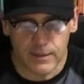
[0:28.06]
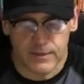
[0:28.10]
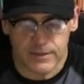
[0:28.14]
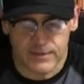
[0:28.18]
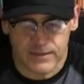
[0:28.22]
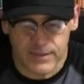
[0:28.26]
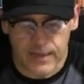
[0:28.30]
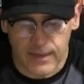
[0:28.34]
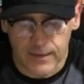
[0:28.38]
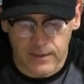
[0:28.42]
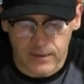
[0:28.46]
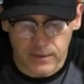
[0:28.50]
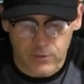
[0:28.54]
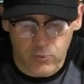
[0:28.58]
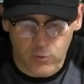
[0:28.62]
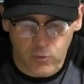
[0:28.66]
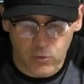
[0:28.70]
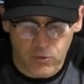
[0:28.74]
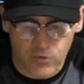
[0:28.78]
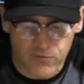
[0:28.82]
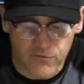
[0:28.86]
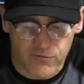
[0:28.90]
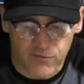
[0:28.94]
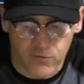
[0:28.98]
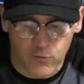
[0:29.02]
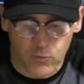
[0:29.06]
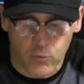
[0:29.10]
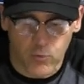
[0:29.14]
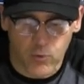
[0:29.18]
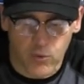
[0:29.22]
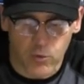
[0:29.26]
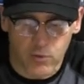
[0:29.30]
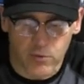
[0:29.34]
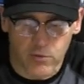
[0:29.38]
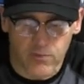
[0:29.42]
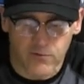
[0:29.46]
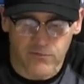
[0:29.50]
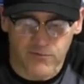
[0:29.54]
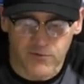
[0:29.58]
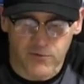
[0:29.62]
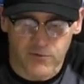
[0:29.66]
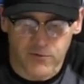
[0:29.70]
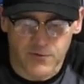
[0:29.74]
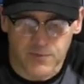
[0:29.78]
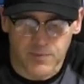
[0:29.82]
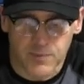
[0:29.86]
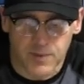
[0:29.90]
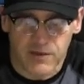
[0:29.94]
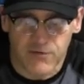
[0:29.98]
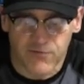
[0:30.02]
exactly word for word and
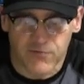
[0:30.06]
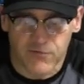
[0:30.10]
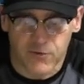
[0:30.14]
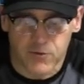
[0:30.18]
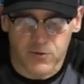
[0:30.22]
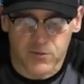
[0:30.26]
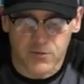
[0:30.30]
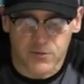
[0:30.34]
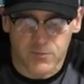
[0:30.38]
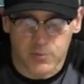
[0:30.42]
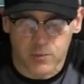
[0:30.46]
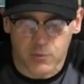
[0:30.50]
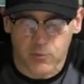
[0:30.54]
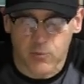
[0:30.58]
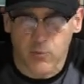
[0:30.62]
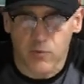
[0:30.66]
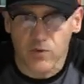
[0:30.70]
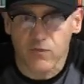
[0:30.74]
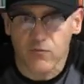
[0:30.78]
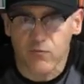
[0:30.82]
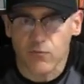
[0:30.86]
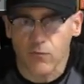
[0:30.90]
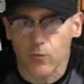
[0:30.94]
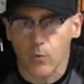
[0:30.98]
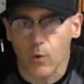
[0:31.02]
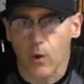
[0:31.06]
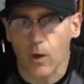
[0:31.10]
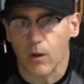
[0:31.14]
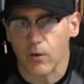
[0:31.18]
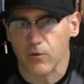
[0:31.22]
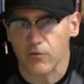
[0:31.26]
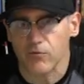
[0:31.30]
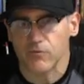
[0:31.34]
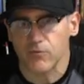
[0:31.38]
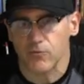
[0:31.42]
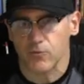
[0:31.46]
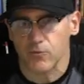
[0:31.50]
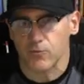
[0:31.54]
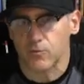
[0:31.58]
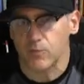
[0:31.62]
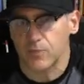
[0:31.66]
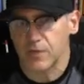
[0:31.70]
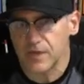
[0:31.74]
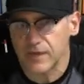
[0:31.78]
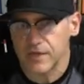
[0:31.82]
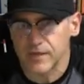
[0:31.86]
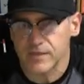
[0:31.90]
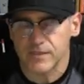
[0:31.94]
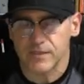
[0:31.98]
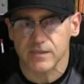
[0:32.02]
verse by verse, but we walk through
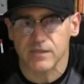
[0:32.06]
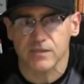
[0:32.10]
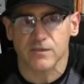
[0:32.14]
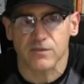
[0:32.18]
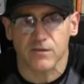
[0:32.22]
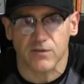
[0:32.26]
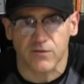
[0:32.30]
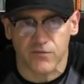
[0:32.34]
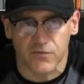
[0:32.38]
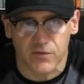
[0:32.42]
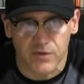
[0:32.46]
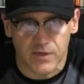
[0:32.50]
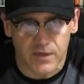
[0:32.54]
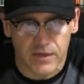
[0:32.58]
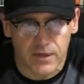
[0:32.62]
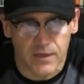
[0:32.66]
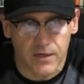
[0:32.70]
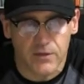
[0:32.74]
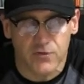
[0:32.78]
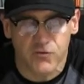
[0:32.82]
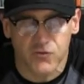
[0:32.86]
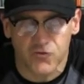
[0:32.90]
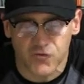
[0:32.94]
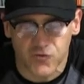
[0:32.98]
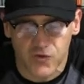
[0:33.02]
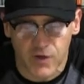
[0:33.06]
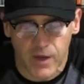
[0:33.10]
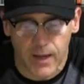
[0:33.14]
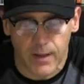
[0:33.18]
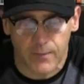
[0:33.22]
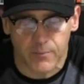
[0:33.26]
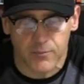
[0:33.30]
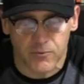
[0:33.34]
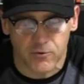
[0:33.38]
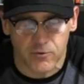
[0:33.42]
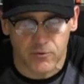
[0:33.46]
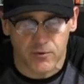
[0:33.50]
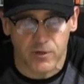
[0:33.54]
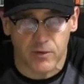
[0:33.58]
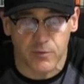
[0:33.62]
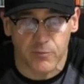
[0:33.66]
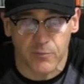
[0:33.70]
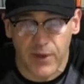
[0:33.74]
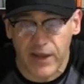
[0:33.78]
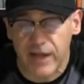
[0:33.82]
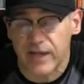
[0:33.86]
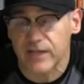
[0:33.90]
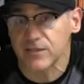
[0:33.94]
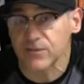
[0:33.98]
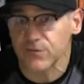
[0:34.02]
pieces of each chapter in the
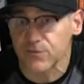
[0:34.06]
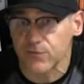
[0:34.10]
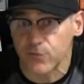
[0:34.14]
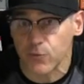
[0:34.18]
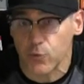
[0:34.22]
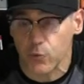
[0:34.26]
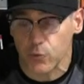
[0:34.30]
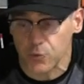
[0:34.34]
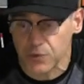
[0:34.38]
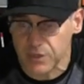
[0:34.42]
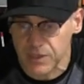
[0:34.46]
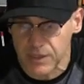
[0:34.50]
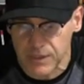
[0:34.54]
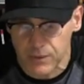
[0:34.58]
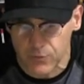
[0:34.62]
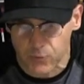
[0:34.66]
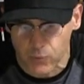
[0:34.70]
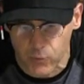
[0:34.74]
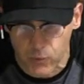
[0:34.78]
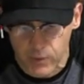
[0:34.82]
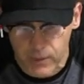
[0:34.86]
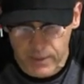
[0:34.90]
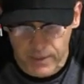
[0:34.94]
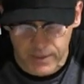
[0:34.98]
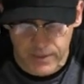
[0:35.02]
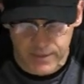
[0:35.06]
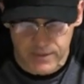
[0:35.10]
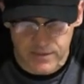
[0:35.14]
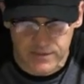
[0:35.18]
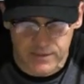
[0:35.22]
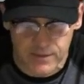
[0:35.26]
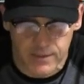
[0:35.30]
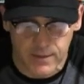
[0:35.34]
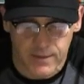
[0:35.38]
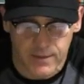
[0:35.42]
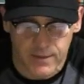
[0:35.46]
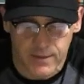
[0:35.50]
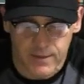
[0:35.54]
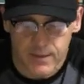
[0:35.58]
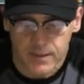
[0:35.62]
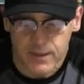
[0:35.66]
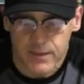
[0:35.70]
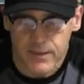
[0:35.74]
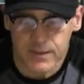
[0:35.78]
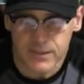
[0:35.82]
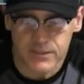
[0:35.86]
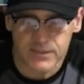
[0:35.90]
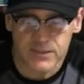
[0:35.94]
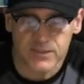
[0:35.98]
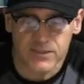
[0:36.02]
past 14 weeks.
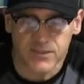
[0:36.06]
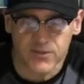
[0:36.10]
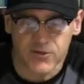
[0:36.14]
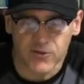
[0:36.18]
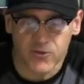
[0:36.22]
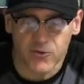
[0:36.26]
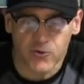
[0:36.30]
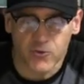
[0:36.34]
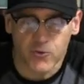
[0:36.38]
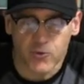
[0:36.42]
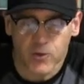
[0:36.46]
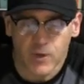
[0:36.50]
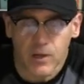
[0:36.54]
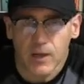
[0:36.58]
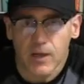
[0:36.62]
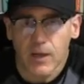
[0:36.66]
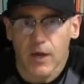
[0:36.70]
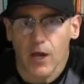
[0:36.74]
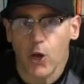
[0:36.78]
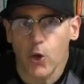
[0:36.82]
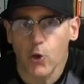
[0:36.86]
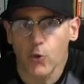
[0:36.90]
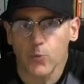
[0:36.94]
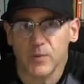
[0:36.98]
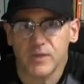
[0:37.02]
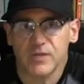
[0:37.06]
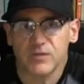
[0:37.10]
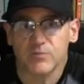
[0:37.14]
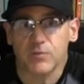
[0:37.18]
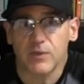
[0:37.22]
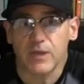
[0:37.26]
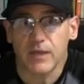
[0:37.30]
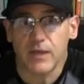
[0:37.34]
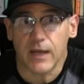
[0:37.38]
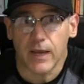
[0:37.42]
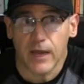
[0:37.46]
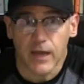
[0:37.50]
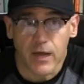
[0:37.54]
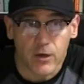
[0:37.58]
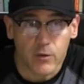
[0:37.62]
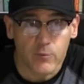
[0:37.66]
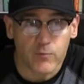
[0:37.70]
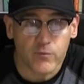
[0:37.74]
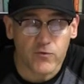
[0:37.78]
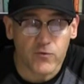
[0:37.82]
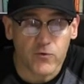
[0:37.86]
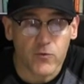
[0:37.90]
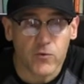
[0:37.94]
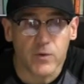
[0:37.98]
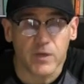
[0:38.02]
And so hope it's been
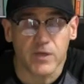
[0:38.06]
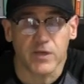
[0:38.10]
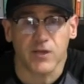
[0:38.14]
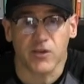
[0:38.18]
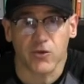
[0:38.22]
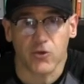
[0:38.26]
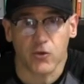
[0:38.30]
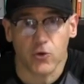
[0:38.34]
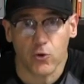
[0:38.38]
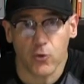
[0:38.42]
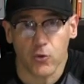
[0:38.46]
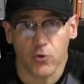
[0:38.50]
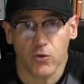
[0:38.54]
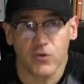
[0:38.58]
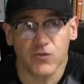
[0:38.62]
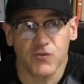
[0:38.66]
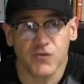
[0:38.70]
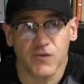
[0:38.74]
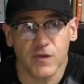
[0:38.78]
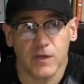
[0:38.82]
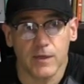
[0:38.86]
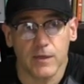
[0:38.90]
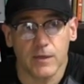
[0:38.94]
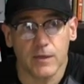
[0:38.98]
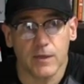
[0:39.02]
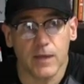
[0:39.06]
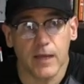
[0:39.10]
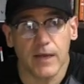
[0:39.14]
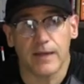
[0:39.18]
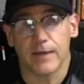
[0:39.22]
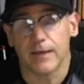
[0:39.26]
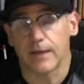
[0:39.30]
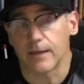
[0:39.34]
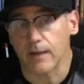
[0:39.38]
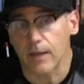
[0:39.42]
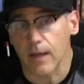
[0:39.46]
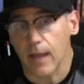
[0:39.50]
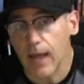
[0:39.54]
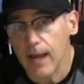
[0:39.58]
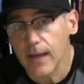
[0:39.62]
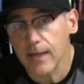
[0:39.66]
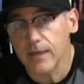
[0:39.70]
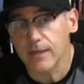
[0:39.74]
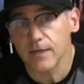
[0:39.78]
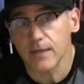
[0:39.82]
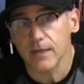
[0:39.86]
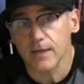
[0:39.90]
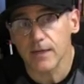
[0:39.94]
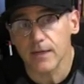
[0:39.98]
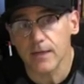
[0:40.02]
helpful and encouraging and
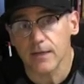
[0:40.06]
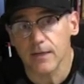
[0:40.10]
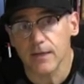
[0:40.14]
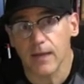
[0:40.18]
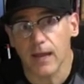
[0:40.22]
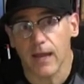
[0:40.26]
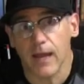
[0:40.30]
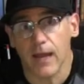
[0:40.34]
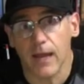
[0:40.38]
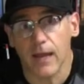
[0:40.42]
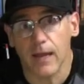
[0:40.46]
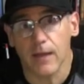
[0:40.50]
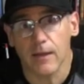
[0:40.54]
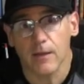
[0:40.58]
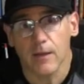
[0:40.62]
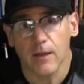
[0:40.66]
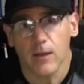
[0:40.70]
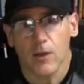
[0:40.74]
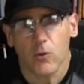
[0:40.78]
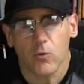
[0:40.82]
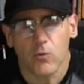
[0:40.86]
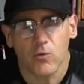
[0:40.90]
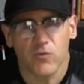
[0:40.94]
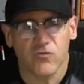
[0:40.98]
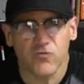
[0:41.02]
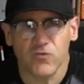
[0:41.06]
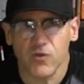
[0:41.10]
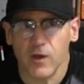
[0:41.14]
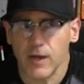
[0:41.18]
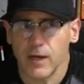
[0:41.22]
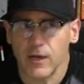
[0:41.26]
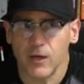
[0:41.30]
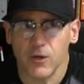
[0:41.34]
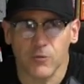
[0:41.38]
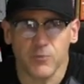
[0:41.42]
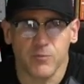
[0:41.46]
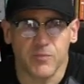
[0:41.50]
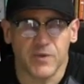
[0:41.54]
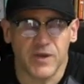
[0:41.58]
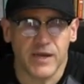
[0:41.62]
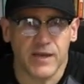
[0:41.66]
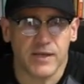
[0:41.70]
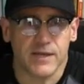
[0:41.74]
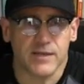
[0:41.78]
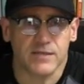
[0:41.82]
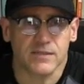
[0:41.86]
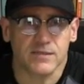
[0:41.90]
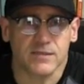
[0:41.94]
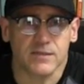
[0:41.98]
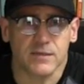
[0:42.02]
enlightening, and we've tried our
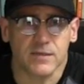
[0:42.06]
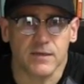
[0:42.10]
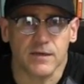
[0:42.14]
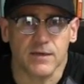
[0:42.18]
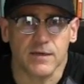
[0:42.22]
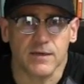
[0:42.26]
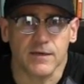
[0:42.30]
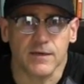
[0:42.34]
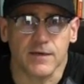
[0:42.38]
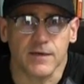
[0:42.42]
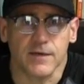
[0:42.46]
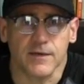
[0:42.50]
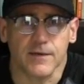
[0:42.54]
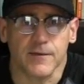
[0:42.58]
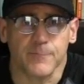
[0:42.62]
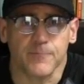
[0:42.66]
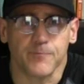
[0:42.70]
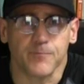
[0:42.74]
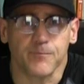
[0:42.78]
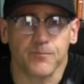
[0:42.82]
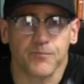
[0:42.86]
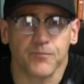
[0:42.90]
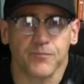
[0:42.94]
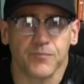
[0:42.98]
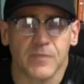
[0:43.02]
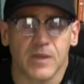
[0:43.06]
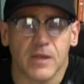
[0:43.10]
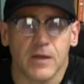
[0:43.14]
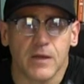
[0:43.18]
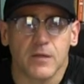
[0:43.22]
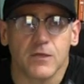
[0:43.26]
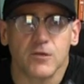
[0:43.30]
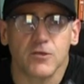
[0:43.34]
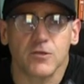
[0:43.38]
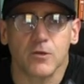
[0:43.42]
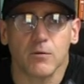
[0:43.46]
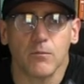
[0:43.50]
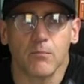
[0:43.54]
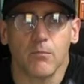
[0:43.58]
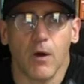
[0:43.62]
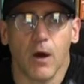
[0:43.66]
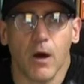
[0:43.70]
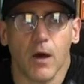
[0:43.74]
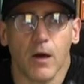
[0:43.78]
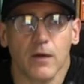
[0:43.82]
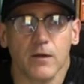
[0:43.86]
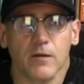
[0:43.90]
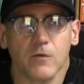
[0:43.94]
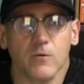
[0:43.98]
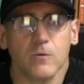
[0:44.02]
best to
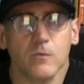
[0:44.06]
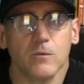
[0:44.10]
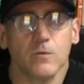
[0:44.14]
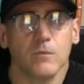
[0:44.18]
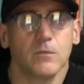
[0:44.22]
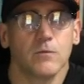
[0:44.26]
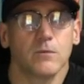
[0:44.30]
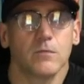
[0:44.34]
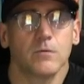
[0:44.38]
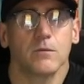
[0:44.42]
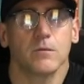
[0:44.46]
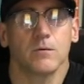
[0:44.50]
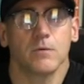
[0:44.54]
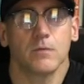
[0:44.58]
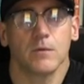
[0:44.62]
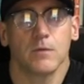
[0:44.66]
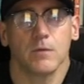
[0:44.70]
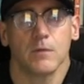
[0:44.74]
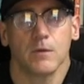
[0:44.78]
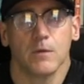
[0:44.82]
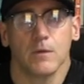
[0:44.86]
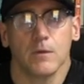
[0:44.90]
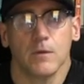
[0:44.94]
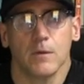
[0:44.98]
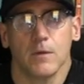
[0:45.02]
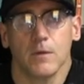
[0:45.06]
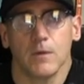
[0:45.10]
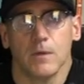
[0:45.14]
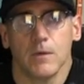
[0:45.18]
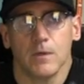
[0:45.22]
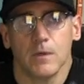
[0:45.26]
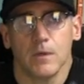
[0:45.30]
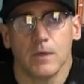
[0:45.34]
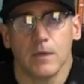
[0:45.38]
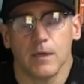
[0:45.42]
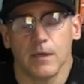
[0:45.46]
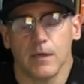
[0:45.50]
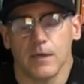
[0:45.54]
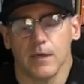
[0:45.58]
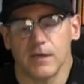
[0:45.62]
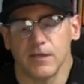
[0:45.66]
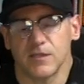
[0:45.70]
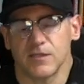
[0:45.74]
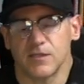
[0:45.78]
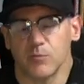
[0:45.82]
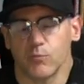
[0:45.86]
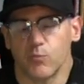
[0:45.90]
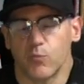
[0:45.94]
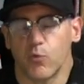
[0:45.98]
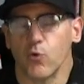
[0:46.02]
model.
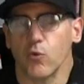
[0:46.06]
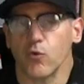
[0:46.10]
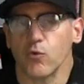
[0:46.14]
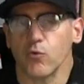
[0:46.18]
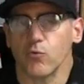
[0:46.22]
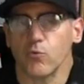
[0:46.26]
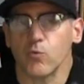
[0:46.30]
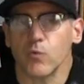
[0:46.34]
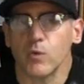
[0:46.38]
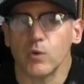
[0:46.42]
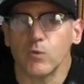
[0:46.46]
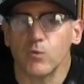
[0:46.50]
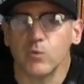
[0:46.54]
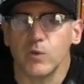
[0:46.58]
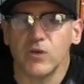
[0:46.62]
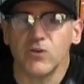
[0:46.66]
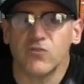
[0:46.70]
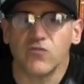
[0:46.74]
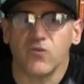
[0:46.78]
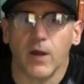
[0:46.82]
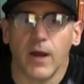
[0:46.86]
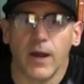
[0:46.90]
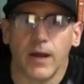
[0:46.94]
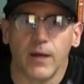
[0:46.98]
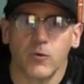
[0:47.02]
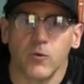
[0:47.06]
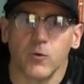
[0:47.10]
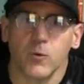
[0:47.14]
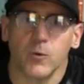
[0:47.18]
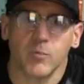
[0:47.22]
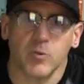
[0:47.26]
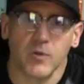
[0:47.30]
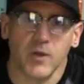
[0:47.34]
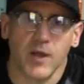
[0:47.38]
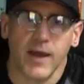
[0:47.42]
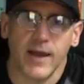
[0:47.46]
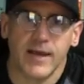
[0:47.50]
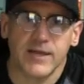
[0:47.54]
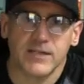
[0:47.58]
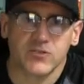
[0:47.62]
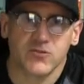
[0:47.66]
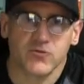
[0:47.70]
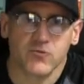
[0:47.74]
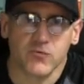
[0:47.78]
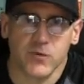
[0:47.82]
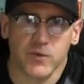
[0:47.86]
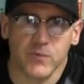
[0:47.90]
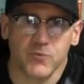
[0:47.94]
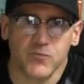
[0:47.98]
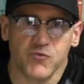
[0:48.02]
It's important when we try to apply
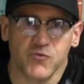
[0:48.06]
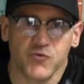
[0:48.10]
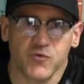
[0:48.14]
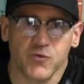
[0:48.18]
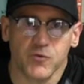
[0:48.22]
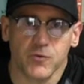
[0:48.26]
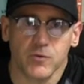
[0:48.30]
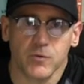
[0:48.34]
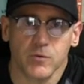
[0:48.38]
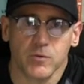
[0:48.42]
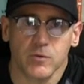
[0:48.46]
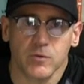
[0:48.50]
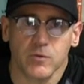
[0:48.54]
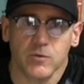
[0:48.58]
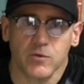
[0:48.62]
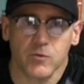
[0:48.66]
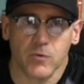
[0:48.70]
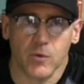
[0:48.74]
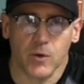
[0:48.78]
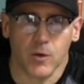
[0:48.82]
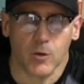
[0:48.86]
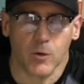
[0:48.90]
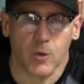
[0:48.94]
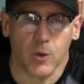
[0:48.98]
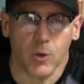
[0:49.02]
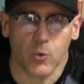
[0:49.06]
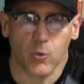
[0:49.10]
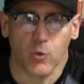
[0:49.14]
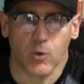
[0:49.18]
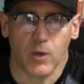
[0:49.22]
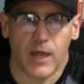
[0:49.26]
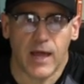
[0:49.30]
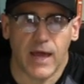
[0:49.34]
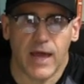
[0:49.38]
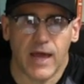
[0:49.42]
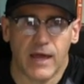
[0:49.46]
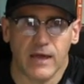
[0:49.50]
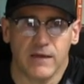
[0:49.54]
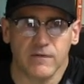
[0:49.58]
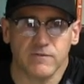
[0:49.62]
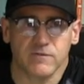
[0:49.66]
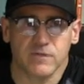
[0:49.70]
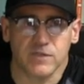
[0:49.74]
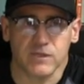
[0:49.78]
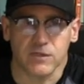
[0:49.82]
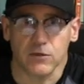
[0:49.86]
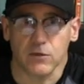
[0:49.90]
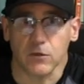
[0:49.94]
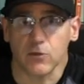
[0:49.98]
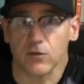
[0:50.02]
Scripture to our own
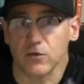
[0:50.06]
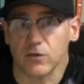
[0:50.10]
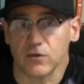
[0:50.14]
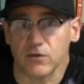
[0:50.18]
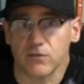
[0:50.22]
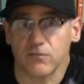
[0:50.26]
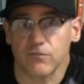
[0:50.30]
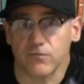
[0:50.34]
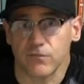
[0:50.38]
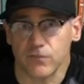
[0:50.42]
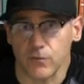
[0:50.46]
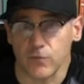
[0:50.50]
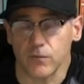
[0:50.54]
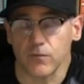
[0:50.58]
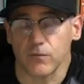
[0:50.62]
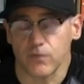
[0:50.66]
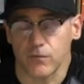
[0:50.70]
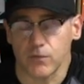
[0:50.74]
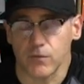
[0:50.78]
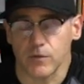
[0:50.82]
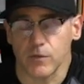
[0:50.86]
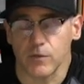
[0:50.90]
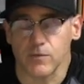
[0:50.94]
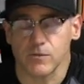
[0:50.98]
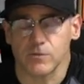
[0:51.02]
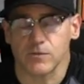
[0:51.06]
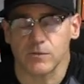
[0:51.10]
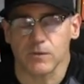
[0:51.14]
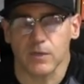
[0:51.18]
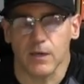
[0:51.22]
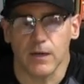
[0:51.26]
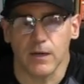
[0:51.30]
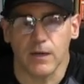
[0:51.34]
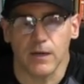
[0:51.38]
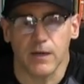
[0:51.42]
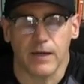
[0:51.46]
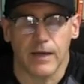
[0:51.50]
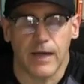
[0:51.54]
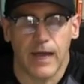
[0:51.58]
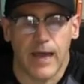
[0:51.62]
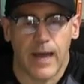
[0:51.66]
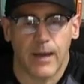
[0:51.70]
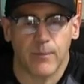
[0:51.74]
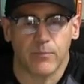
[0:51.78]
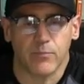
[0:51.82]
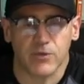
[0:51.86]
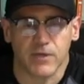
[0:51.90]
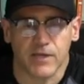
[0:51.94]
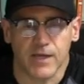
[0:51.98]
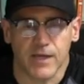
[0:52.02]
lives and look for those
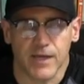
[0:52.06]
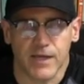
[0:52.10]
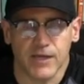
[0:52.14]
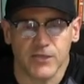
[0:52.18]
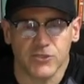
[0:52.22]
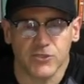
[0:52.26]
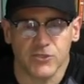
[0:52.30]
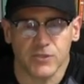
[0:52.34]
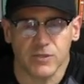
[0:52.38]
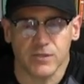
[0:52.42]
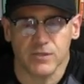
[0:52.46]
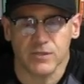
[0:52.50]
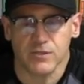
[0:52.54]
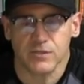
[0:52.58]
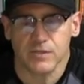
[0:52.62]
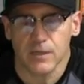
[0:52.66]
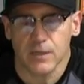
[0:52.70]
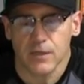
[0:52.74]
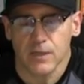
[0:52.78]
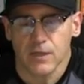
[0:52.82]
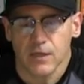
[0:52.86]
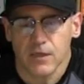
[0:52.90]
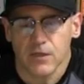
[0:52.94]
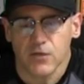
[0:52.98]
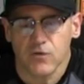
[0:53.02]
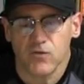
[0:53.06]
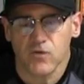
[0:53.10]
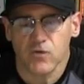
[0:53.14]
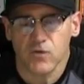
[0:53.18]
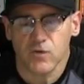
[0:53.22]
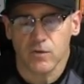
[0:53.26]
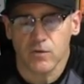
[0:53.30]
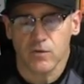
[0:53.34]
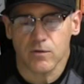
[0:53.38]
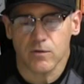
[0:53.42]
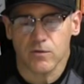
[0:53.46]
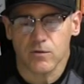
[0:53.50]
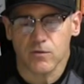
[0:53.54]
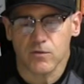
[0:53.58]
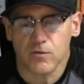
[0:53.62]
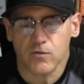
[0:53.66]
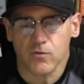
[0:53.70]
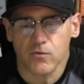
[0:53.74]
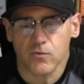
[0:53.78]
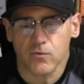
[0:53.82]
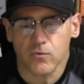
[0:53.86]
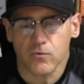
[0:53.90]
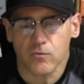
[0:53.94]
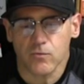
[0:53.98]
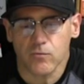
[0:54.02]
applications
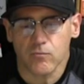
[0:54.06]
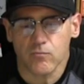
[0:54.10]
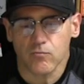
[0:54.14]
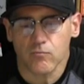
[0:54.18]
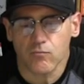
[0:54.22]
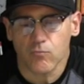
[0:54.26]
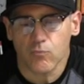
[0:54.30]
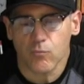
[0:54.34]
to